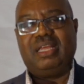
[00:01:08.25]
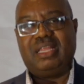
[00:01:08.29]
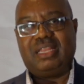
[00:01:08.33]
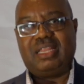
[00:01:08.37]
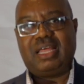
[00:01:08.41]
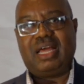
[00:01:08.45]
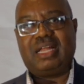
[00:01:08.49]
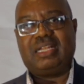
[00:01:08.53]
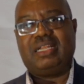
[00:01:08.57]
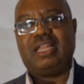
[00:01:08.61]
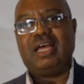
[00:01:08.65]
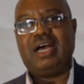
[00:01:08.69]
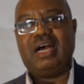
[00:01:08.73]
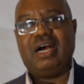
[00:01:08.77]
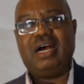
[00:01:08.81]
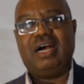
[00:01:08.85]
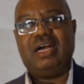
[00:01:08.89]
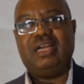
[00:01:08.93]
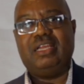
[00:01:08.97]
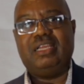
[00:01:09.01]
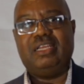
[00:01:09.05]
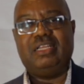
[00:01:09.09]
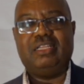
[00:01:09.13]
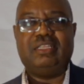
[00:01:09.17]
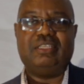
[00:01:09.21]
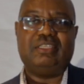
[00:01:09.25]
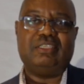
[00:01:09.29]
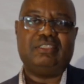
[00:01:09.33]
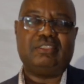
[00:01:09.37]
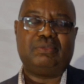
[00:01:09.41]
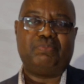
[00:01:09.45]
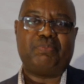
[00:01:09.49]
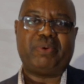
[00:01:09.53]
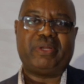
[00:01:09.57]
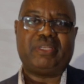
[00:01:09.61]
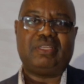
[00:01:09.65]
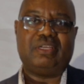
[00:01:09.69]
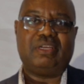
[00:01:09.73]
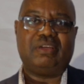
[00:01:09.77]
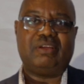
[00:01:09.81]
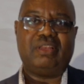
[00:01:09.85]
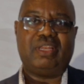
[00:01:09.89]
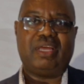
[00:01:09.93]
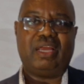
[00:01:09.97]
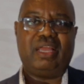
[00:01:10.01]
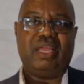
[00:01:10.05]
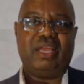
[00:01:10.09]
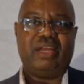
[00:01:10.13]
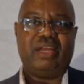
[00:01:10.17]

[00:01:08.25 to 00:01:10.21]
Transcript: that are in these particular